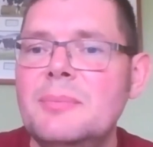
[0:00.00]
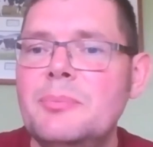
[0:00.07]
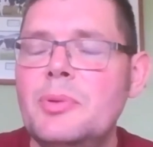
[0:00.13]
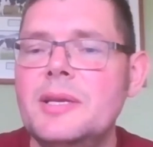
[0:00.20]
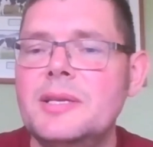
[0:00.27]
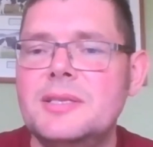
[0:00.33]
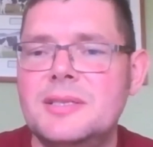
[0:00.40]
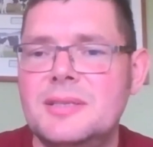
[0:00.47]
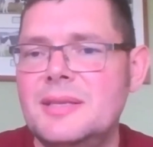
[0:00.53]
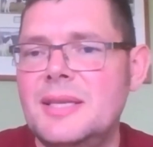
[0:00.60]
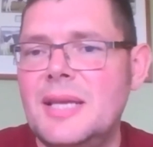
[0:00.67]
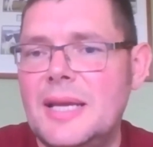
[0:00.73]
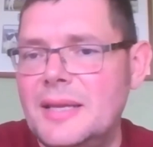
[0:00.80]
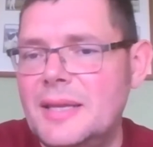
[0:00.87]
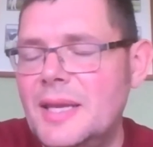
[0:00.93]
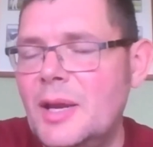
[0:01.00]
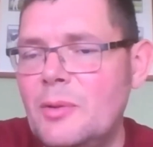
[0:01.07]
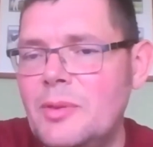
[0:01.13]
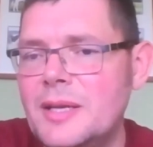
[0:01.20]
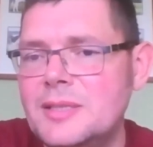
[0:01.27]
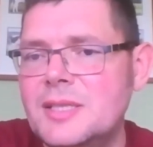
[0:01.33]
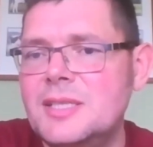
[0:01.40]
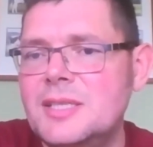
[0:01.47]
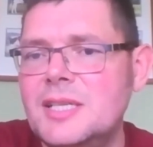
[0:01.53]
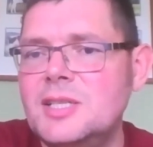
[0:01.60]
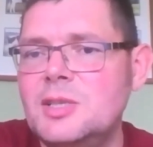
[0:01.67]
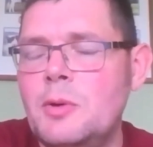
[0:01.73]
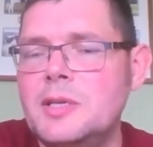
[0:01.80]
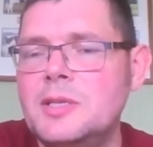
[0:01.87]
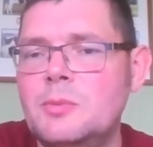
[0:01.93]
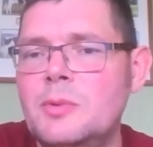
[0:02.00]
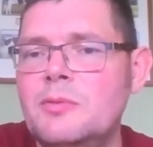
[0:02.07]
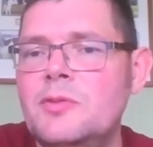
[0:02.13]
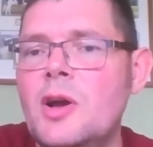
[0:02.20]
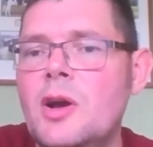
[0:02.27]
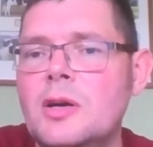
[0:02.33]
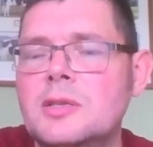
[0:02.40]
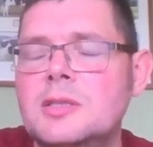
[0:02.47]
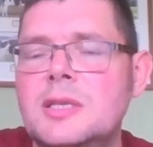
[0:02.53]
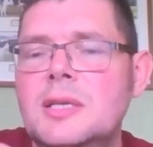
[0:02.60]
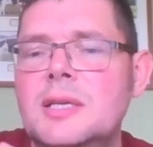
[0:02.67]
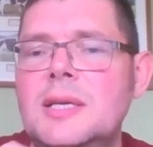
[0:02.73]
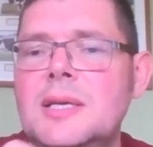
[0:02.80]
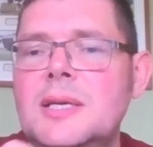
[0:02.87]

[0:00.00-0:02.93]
but it's that, you know, that's the situation we've got.